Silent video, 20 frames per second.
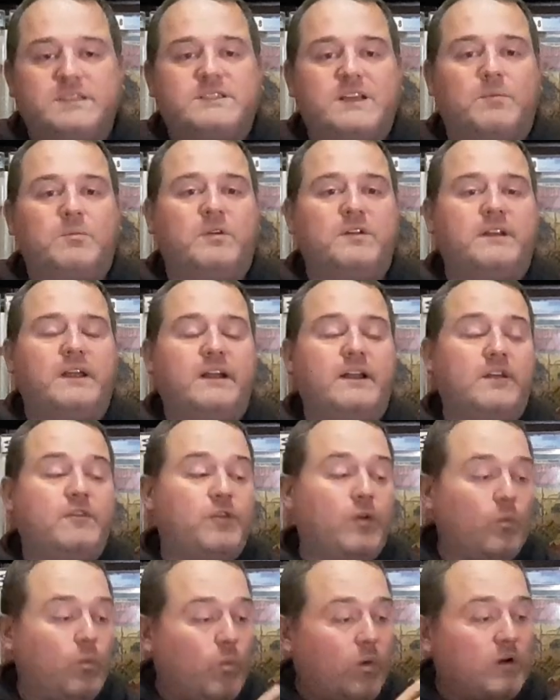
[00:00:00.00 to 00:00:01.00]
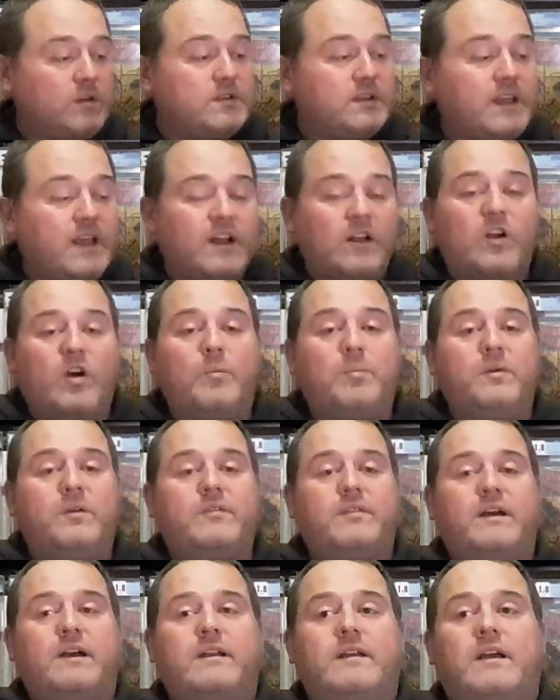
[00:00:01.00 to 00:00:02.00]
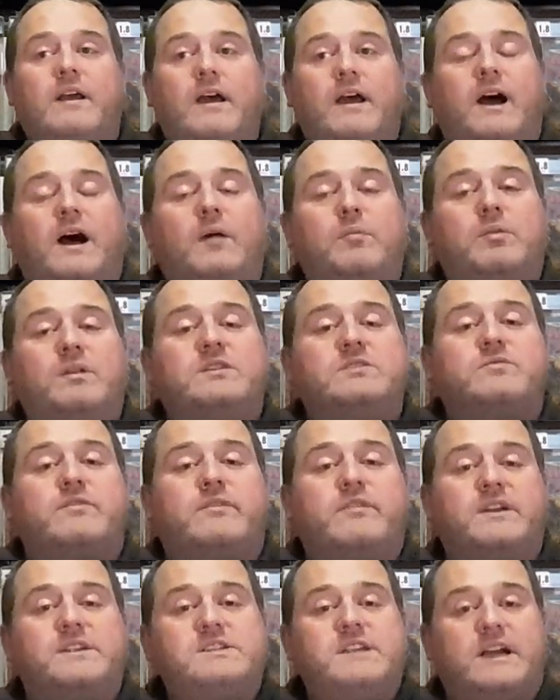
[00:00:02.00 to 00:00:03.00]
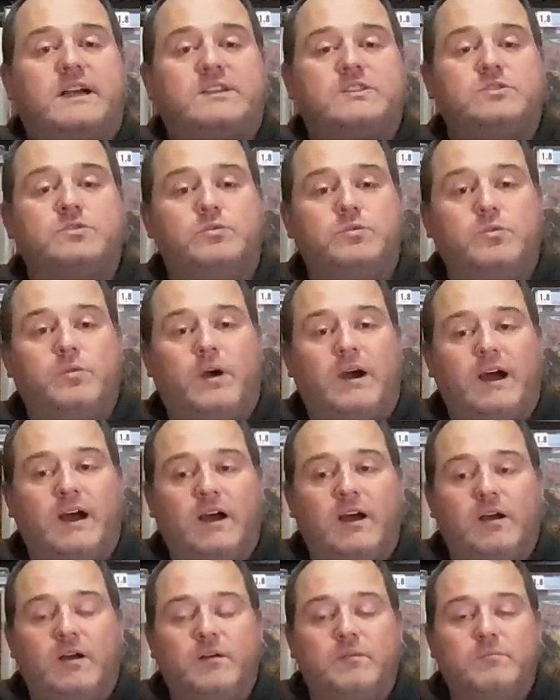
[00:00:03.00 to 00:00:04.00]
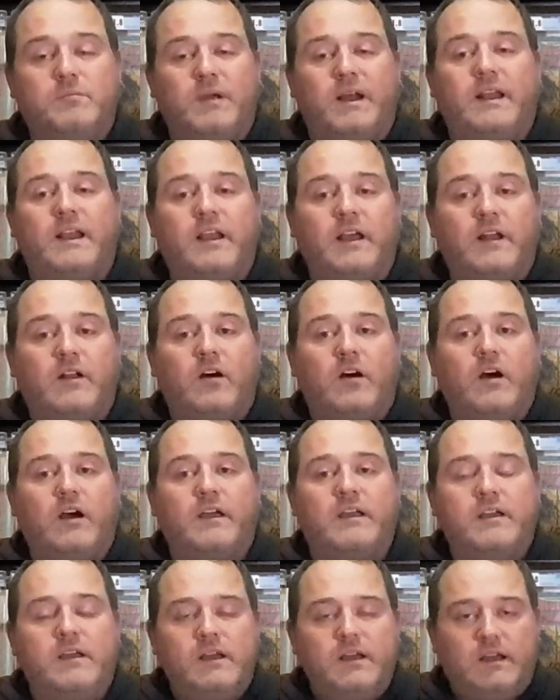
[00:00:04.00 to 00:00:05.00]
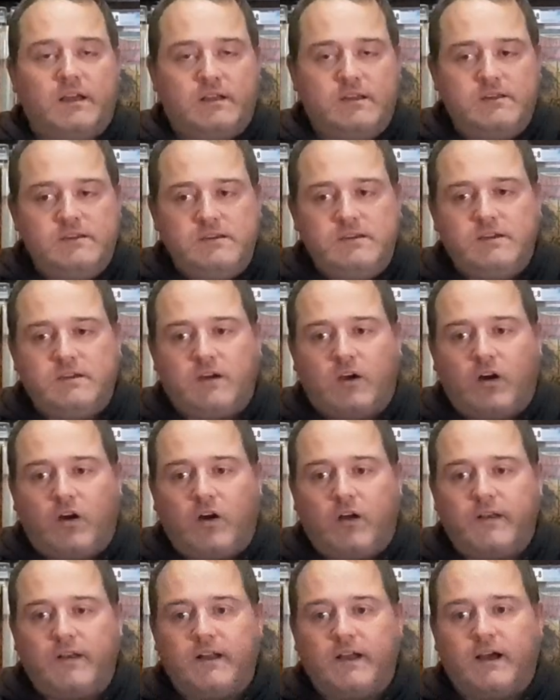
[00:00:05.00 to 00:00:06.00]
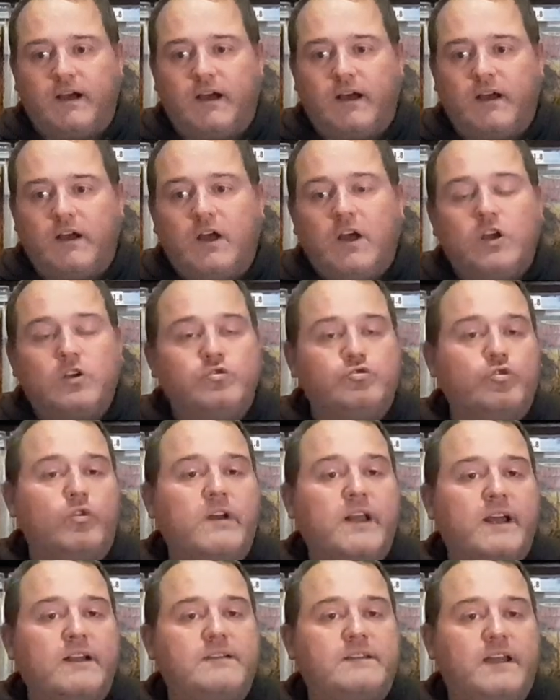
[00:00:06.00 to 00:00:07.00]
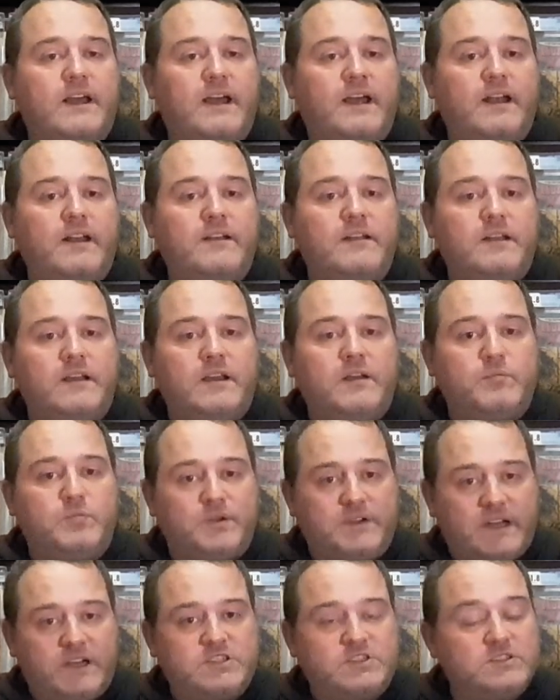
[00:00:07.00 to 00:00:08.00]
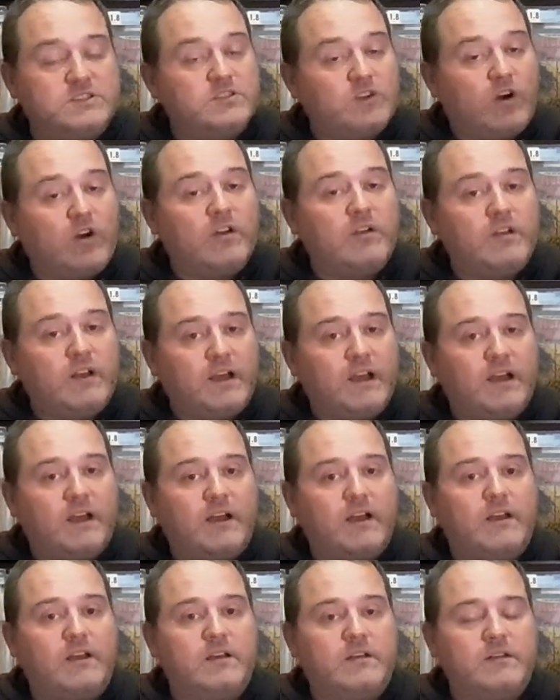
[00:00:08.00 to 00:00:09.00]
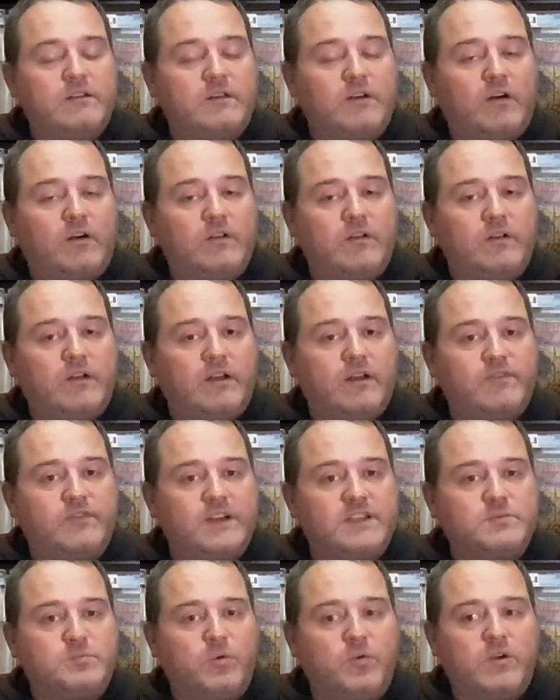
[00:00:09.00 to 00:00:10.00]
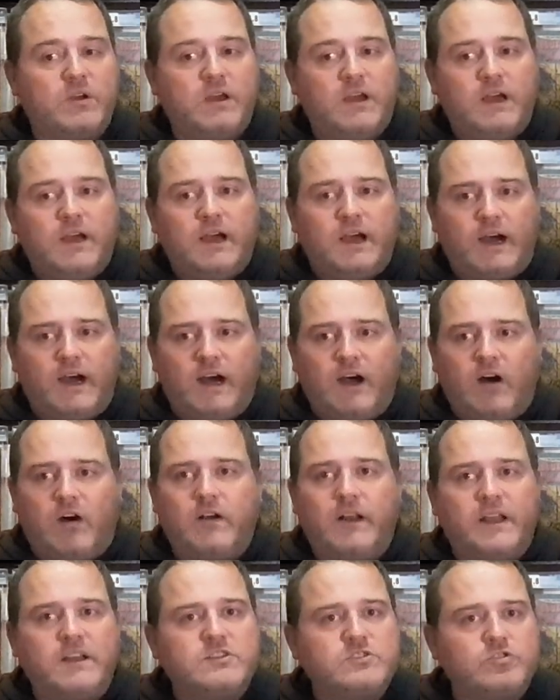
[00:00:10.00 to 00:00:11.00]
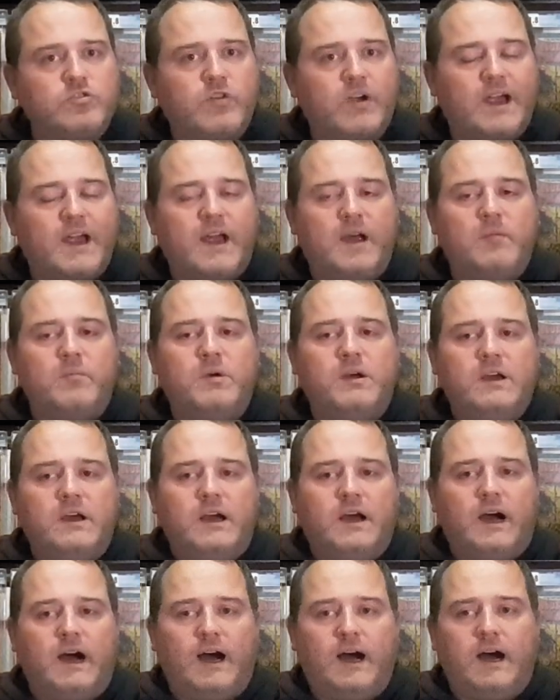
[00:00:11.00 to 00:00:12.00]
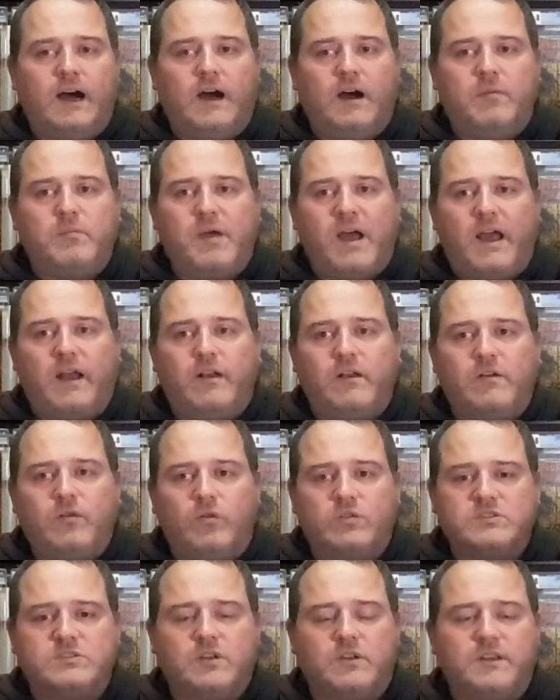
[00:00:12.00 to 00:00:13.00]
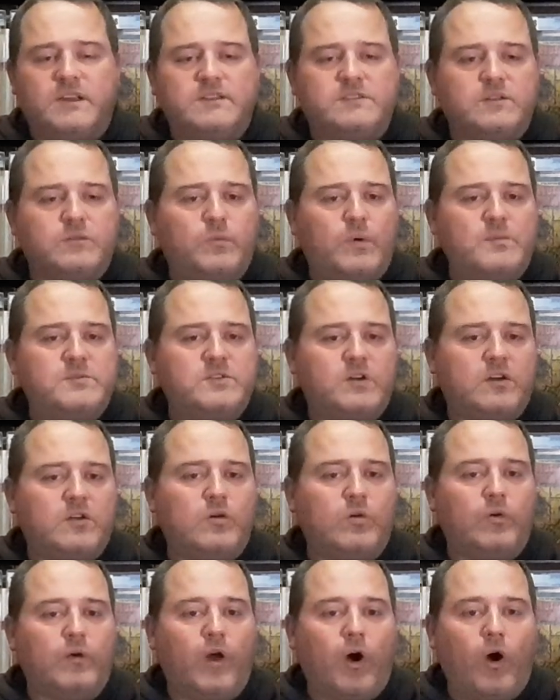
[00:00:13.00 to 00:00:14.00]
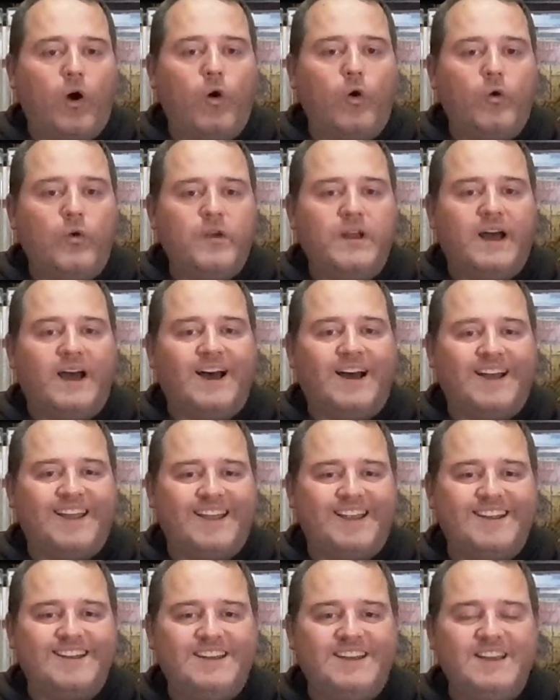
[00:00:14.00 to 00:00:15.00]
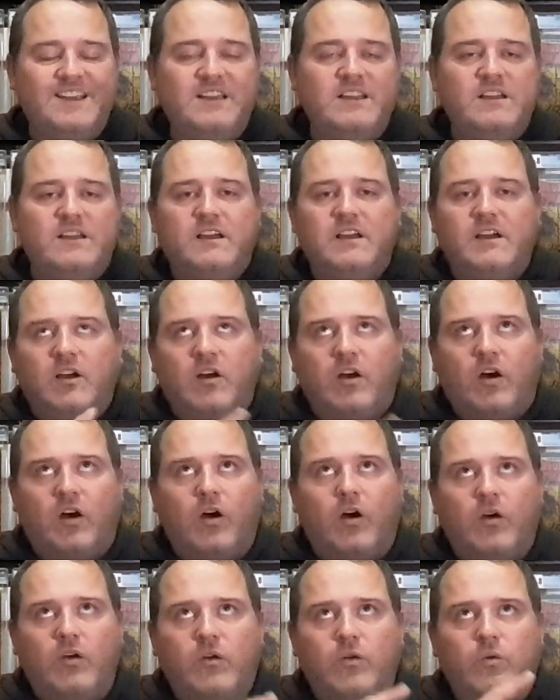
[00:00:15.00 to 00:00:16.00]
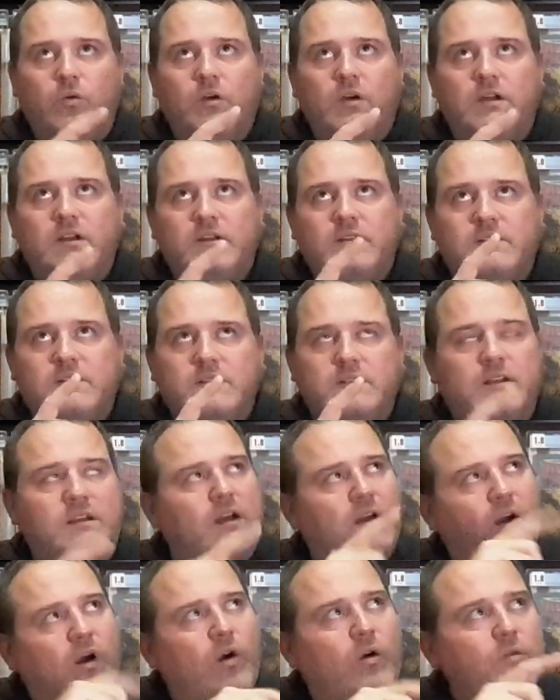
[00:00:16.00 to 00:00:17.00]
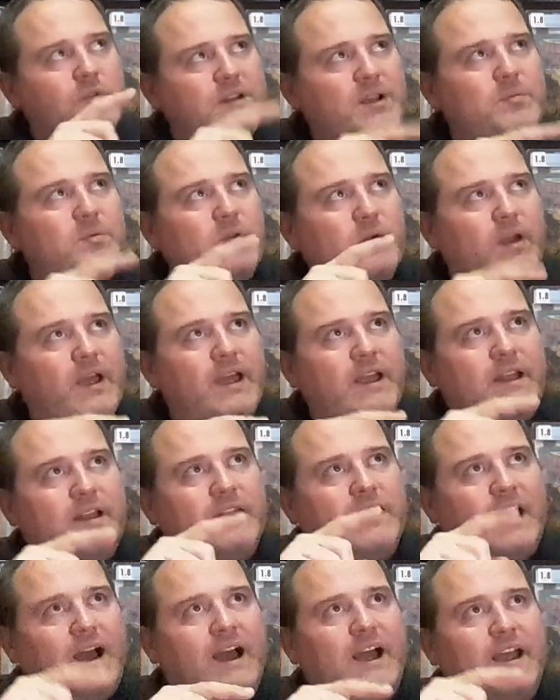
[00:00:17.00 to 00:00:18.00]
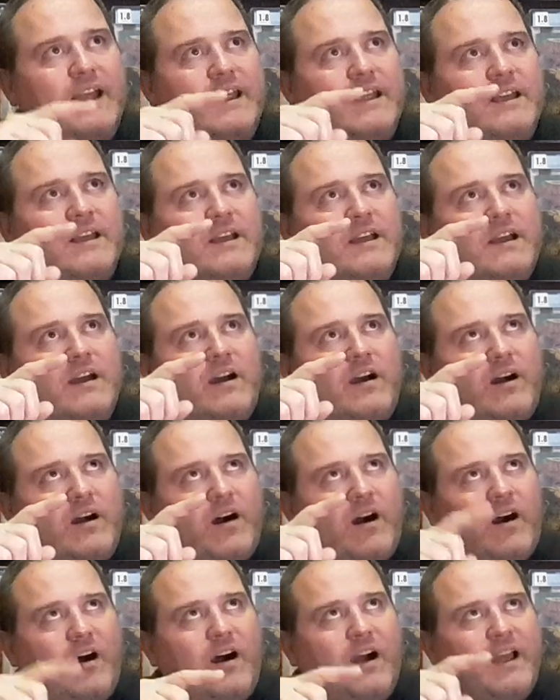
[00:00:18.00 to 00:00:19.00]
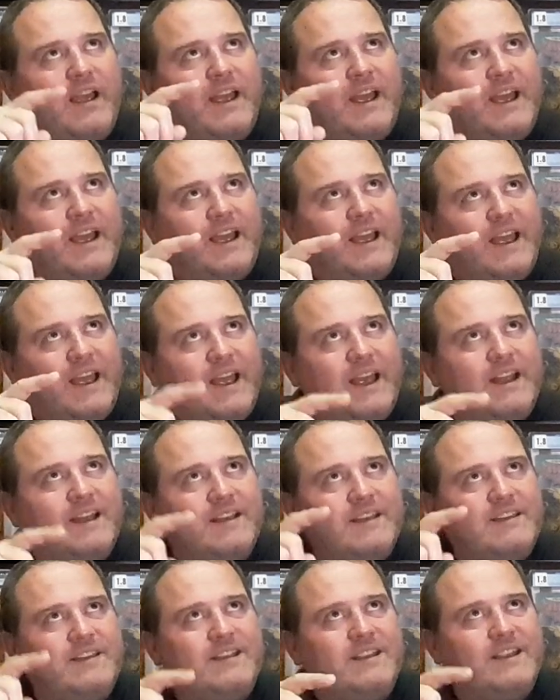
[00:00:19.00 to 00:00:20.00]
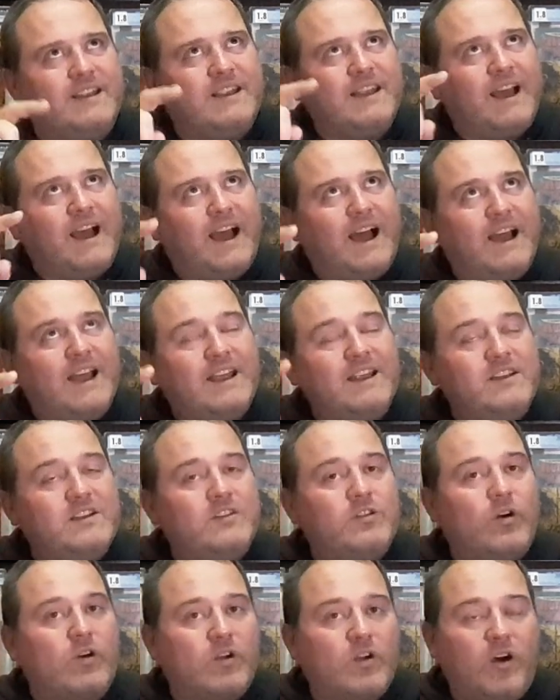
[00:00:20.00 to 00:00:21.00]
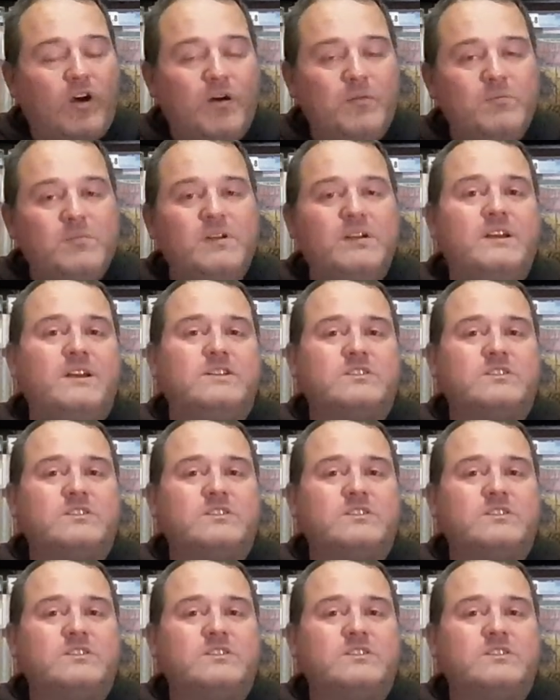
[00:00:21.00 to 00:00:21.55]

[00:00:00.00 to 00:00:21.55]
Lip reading: come on down. If you want to get a copy of that, please reach out to Manny and I on Drawn Out Dad Productions on Facebook, on Instagram, and also there's a website called Own Indie, OWNAINDA.com.